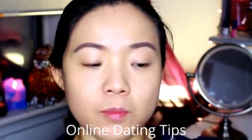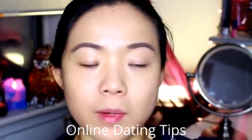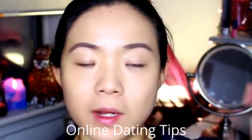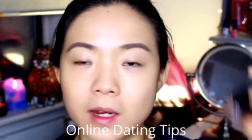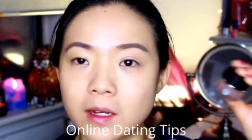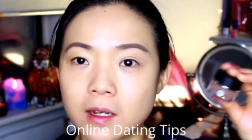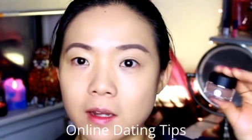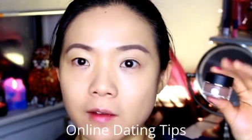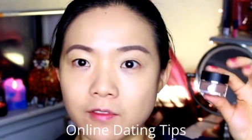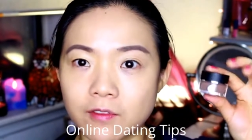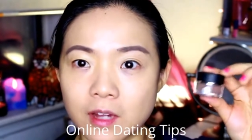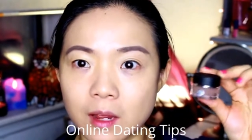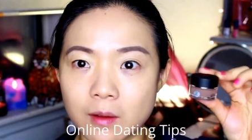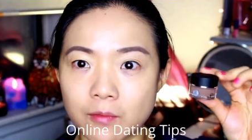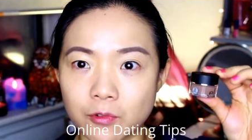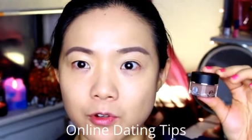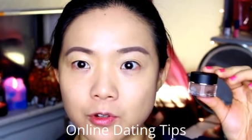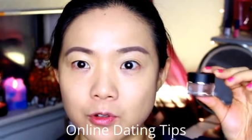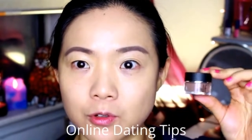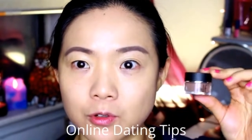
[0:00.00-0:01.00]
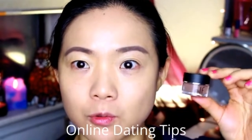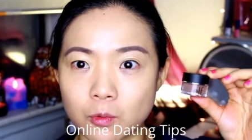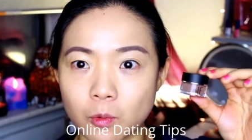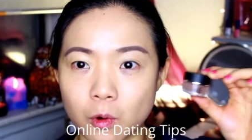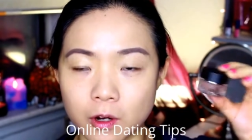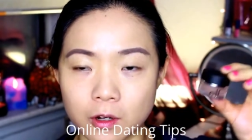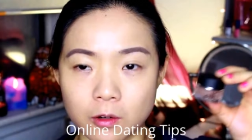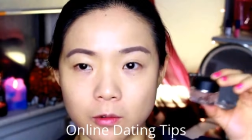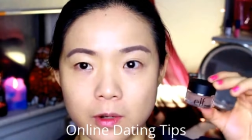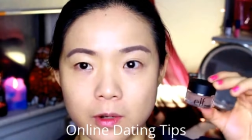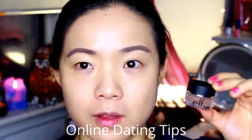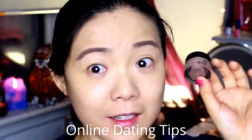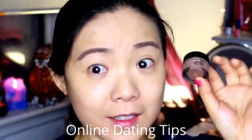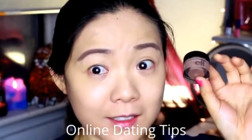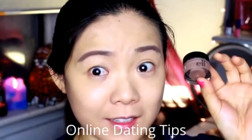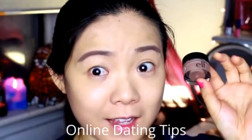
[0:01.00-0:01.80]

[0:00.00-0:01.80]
but enough time for you to work with.